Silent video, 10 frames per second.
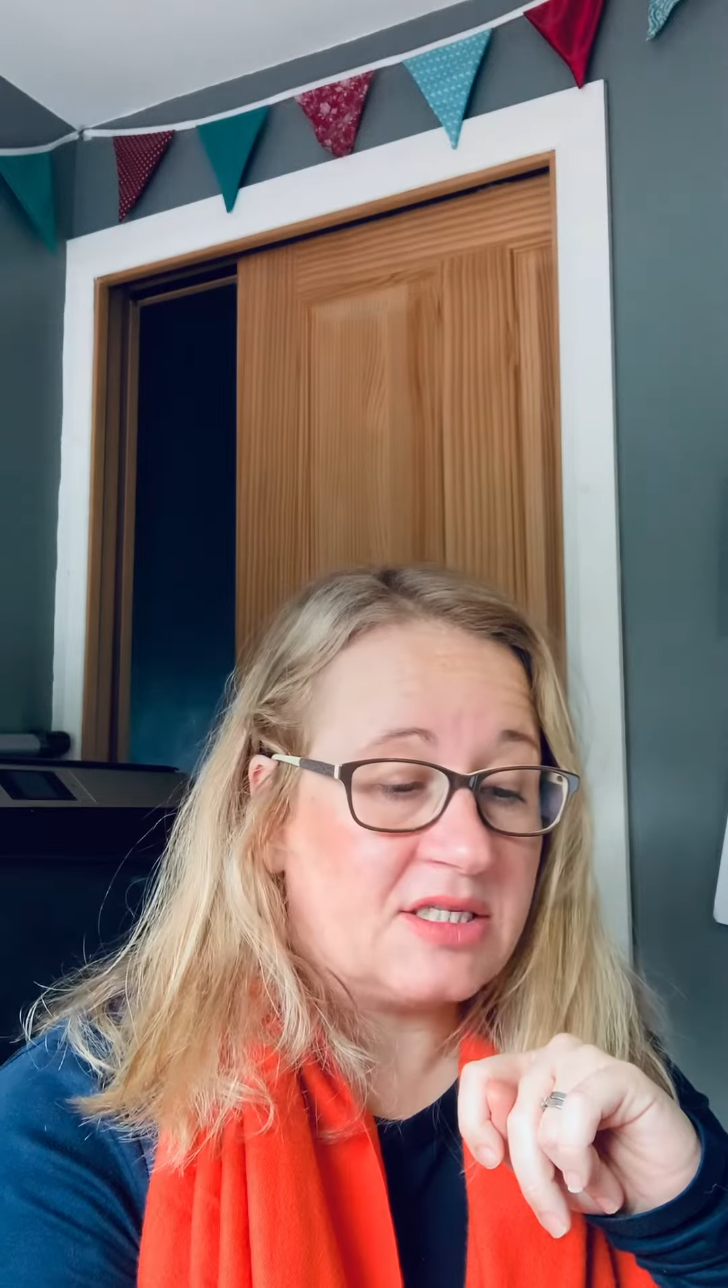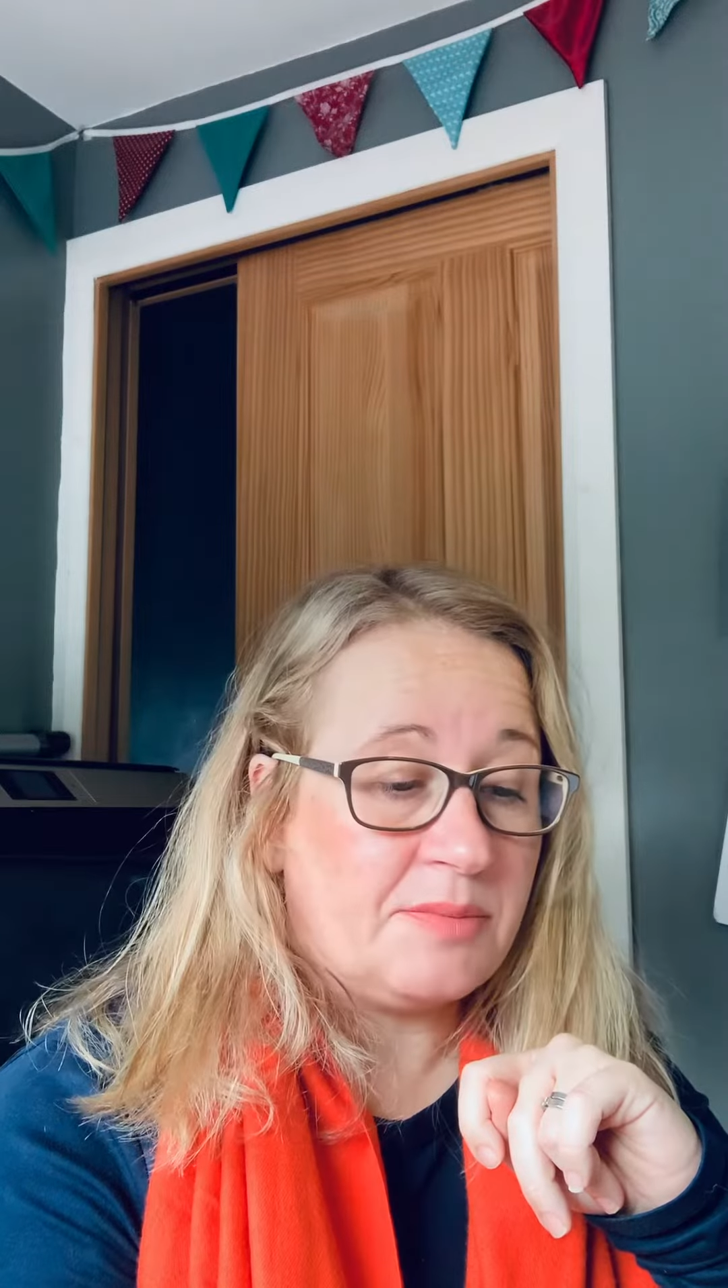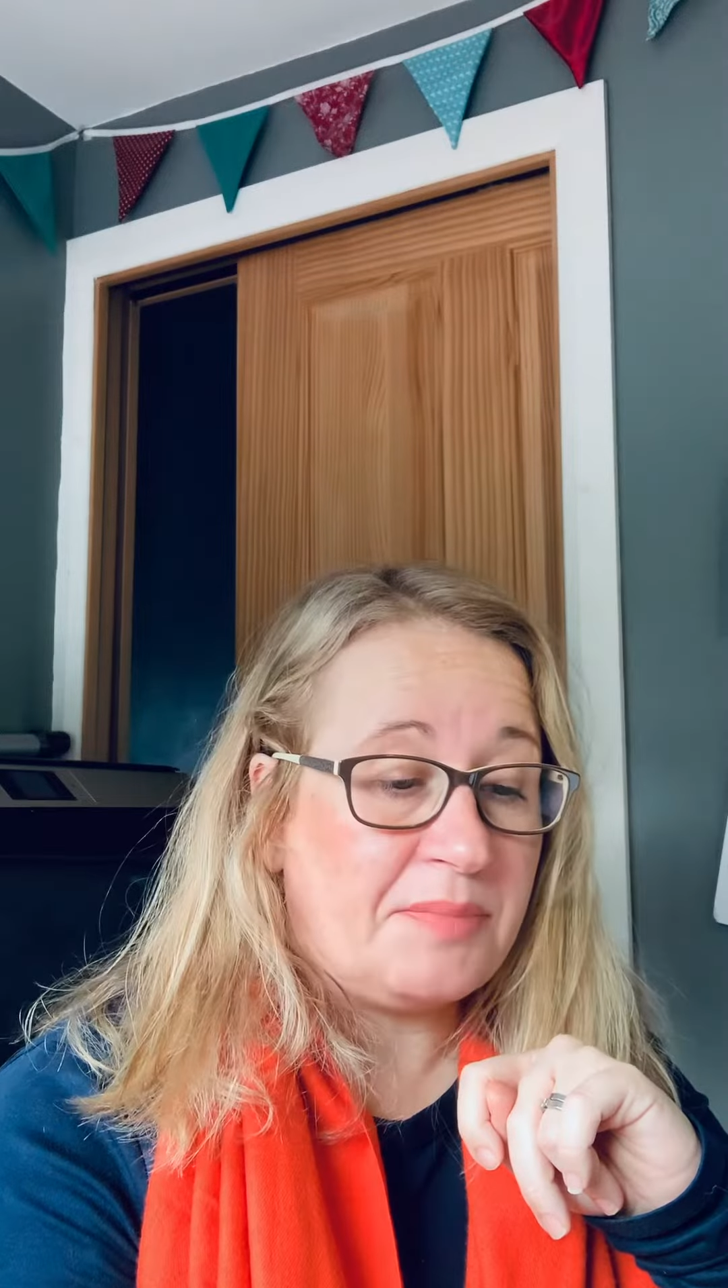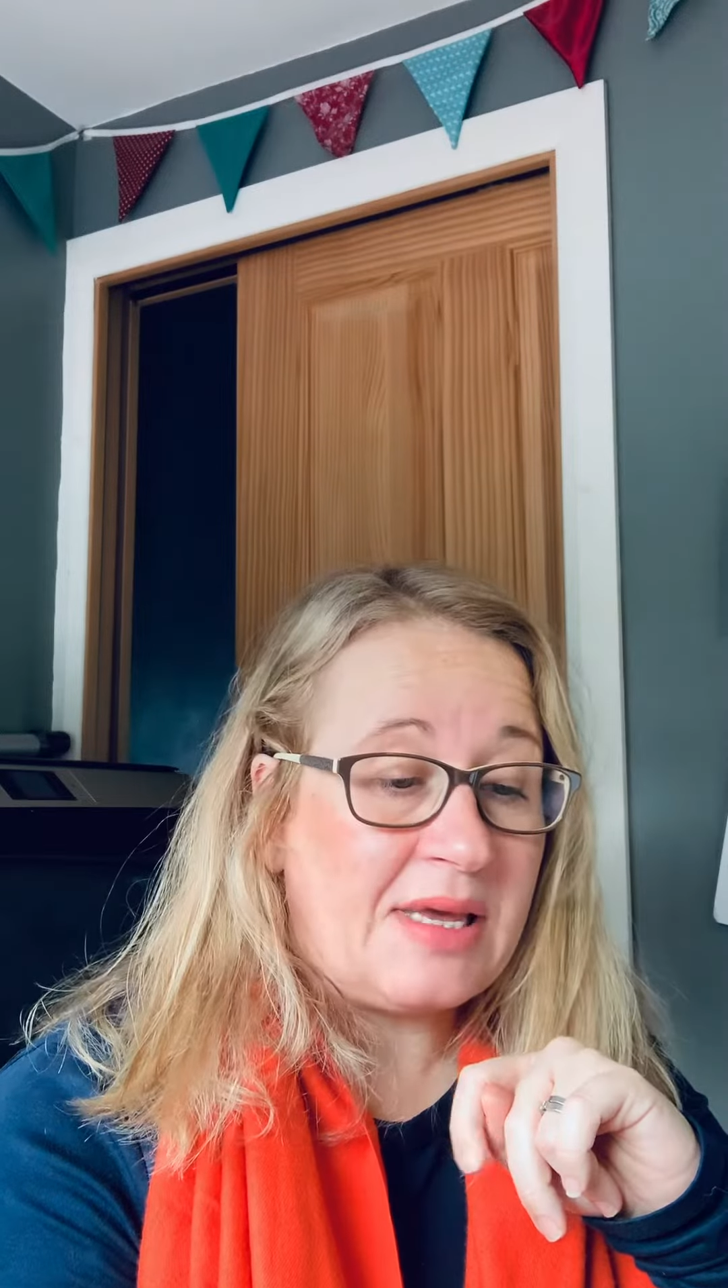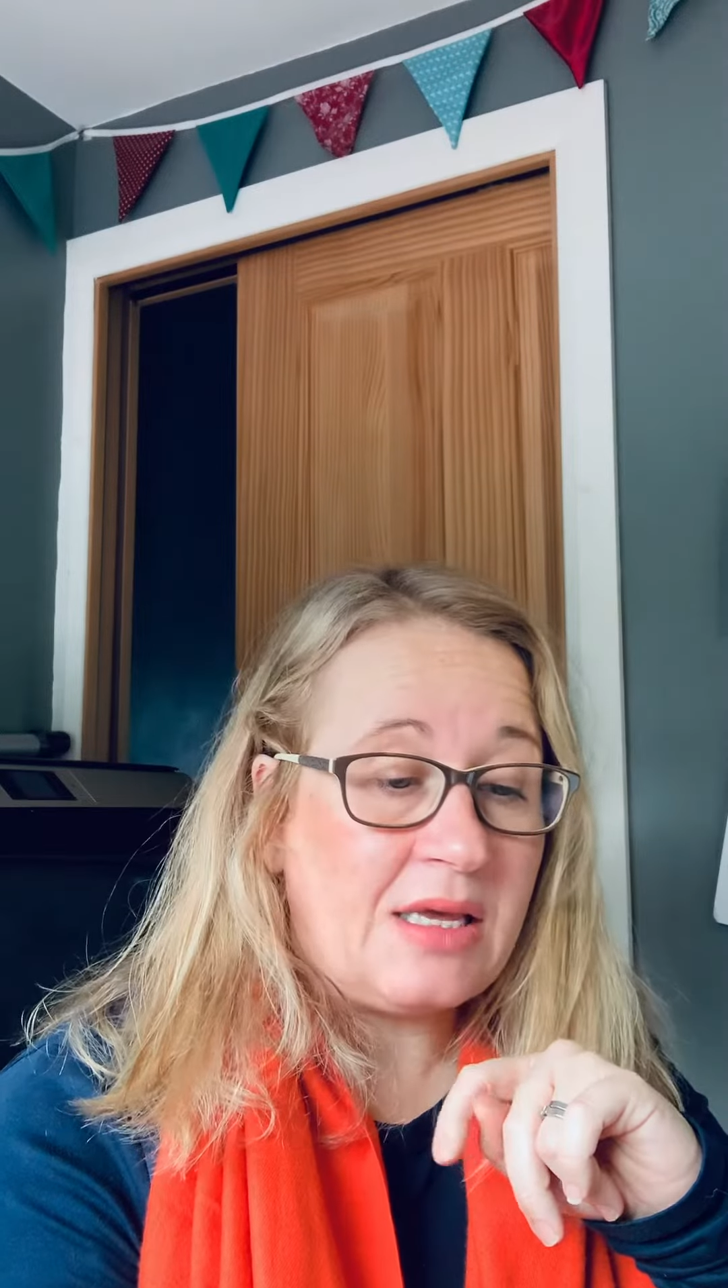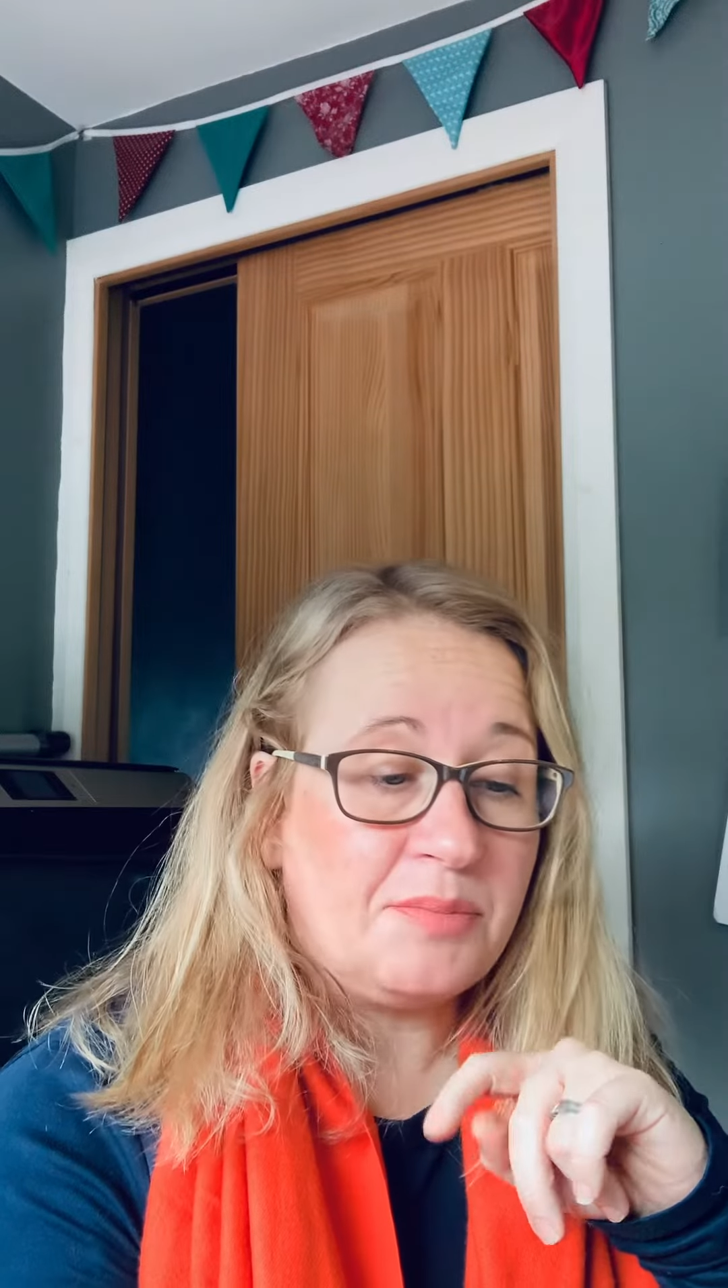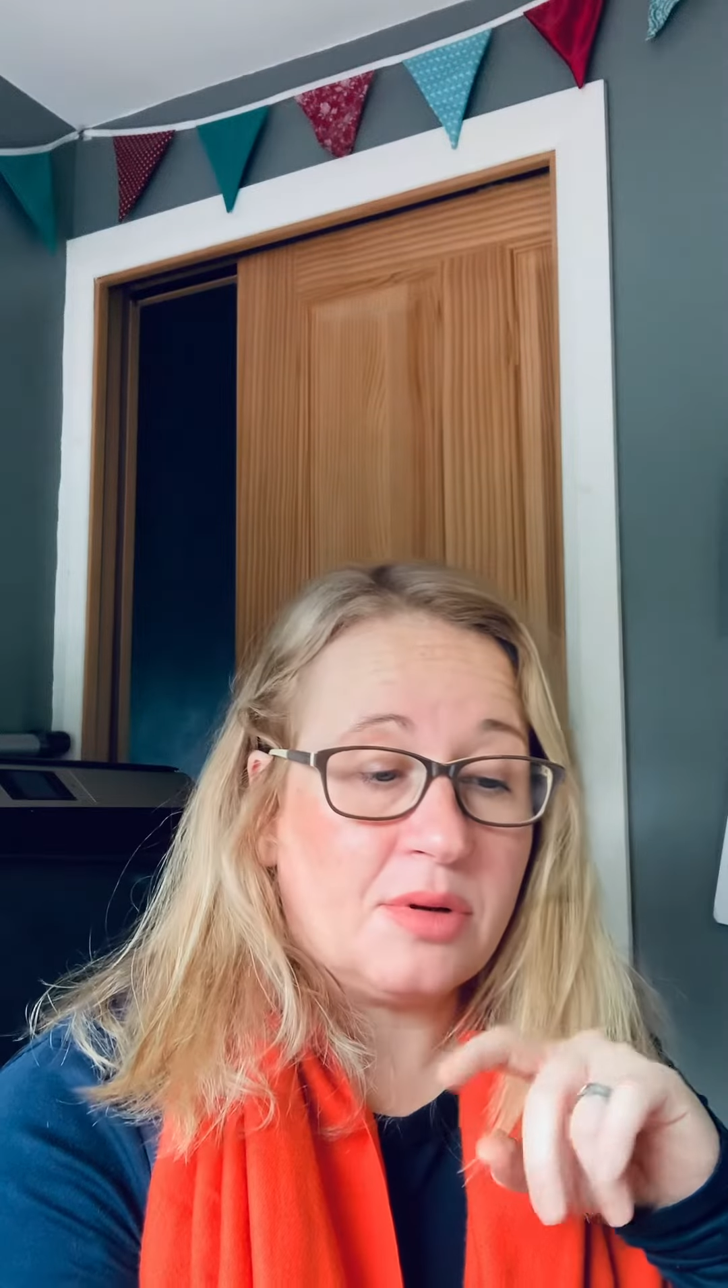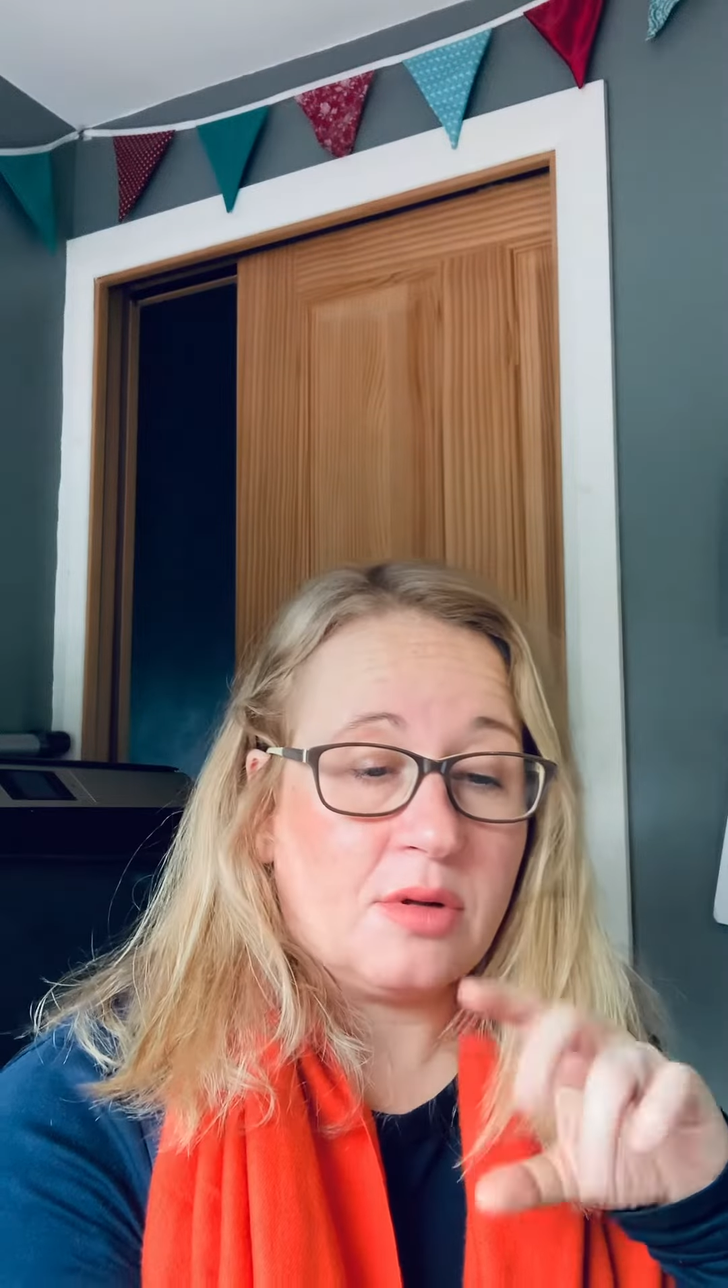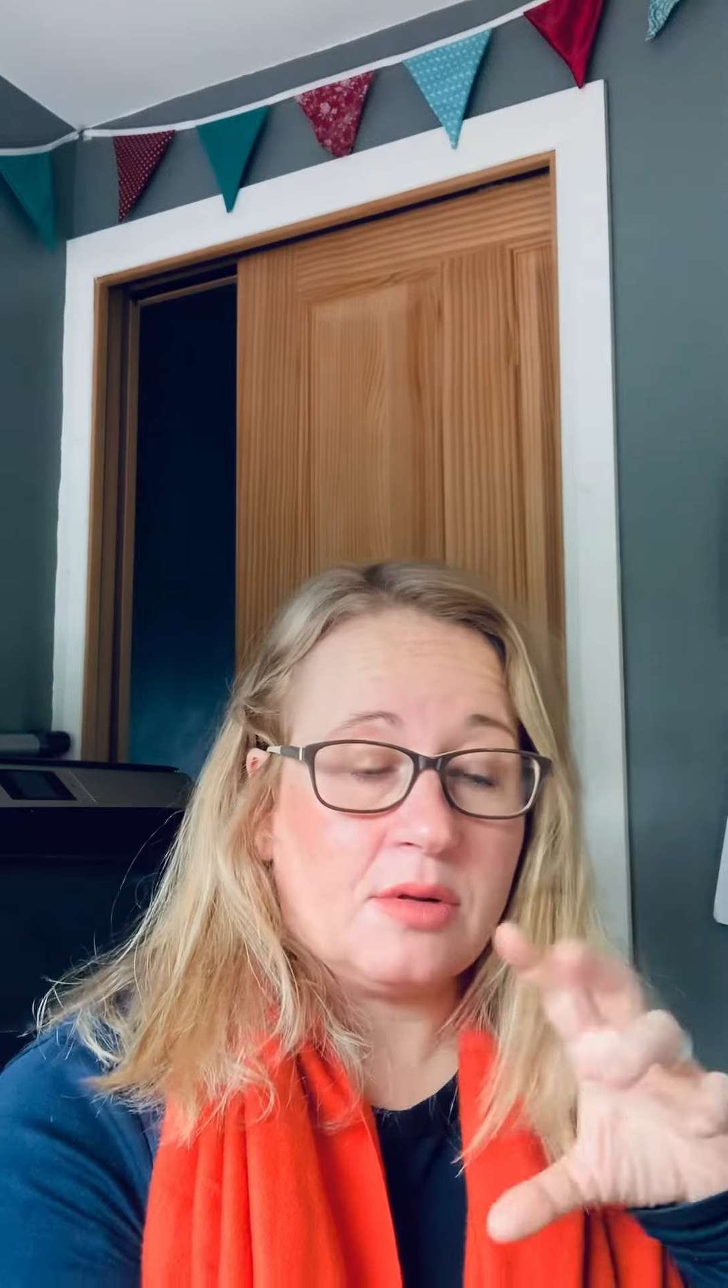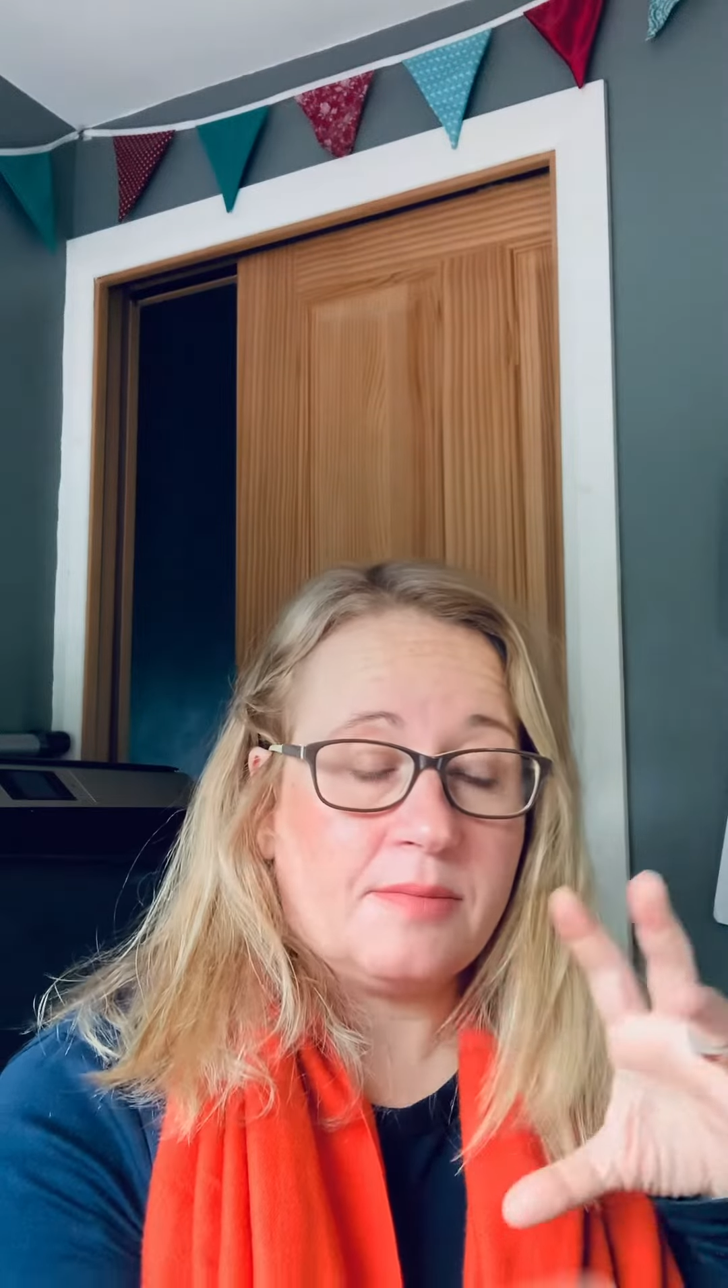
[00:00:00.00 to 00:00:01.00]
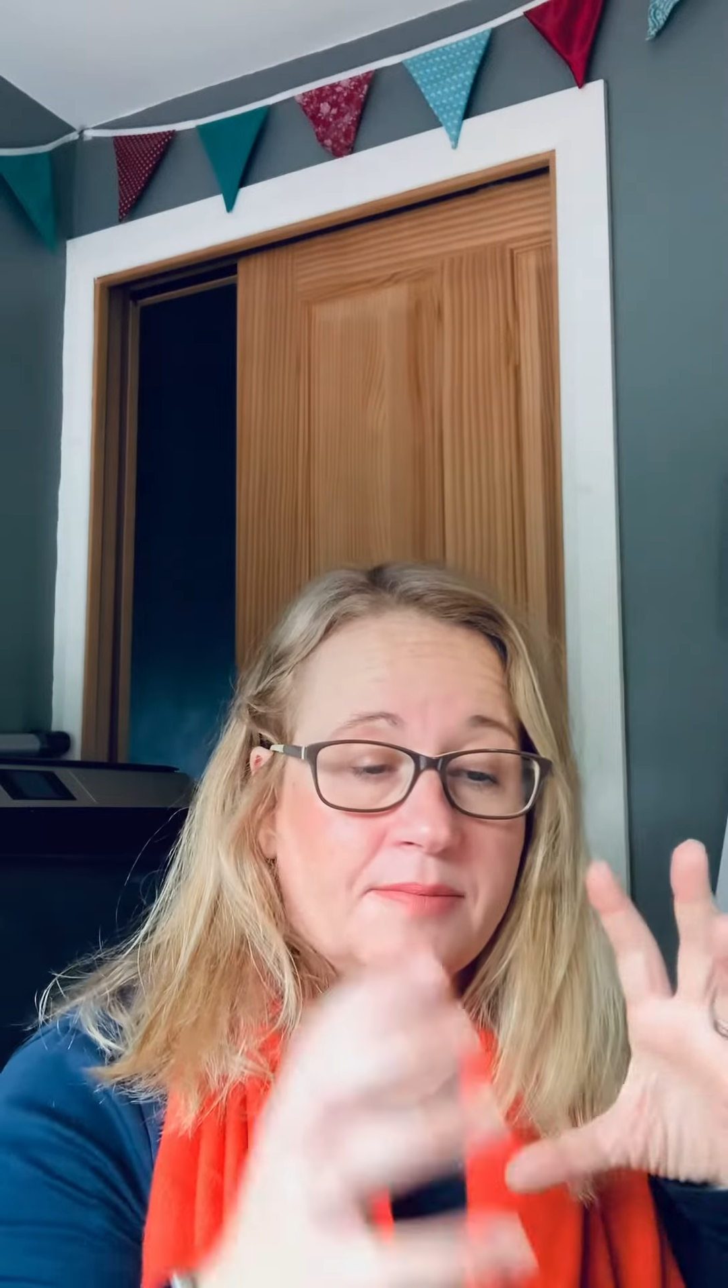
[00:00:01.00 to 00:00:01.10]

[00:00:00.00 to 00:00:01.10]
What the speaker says: the people,